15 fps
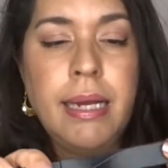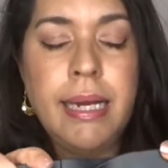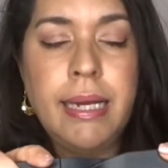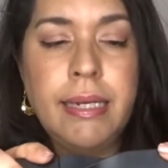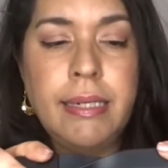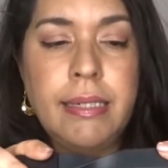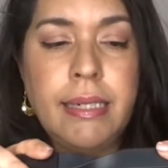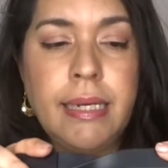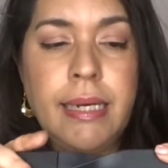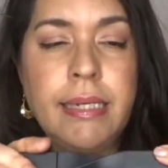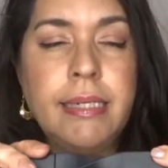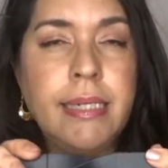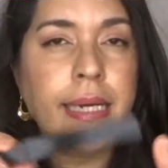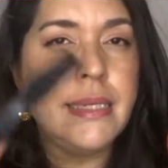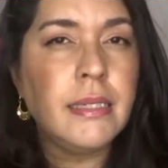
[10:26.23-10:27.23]
and
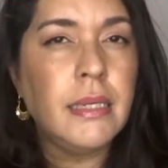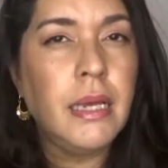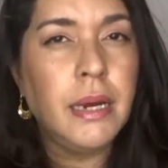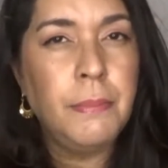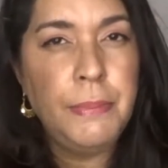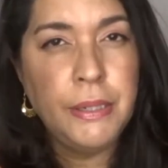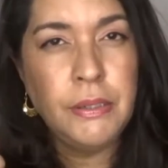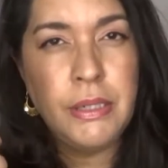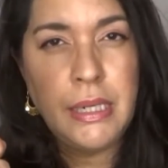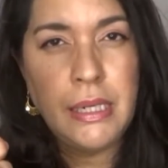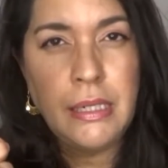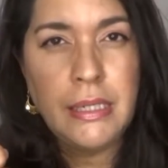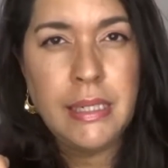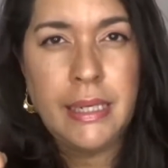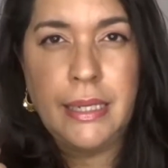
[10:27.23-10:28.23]
it takes a lot of
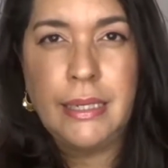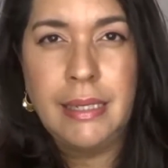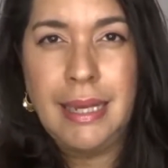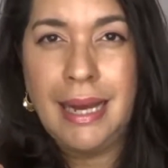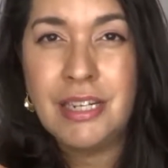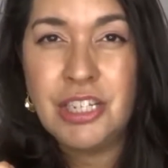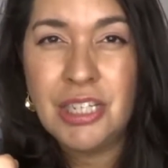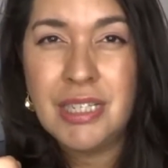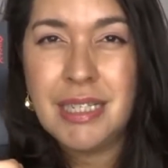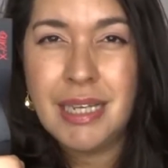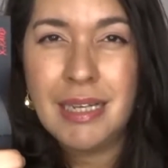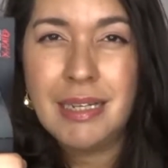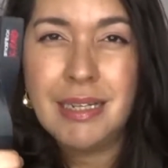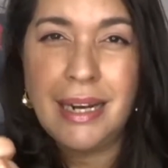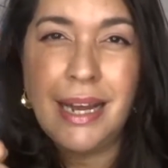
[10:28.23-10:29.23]
building to get the lashes
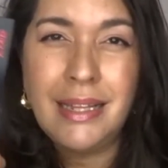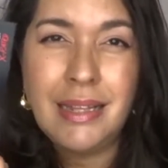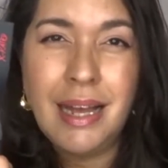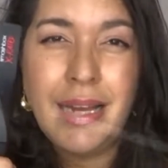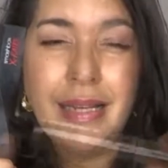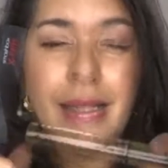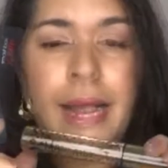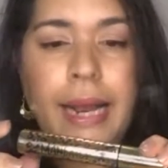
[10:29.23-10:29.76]
that I like,